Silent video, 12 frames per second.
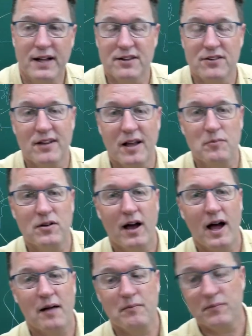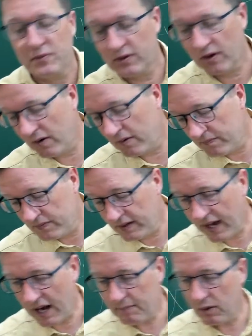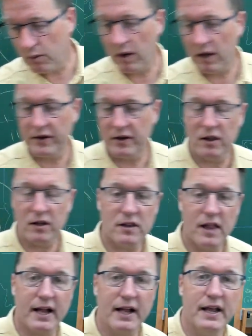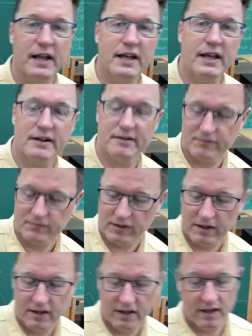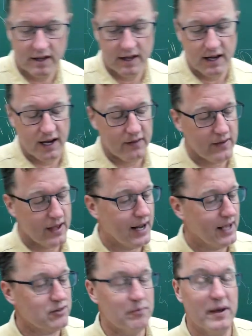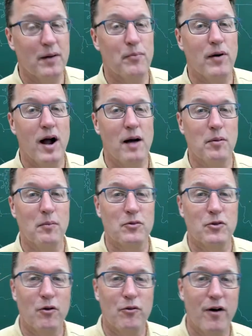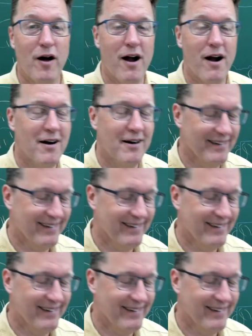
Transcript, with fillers: at the same time. So got to be willing to look like an idiot. And that hasn't been a problem so far.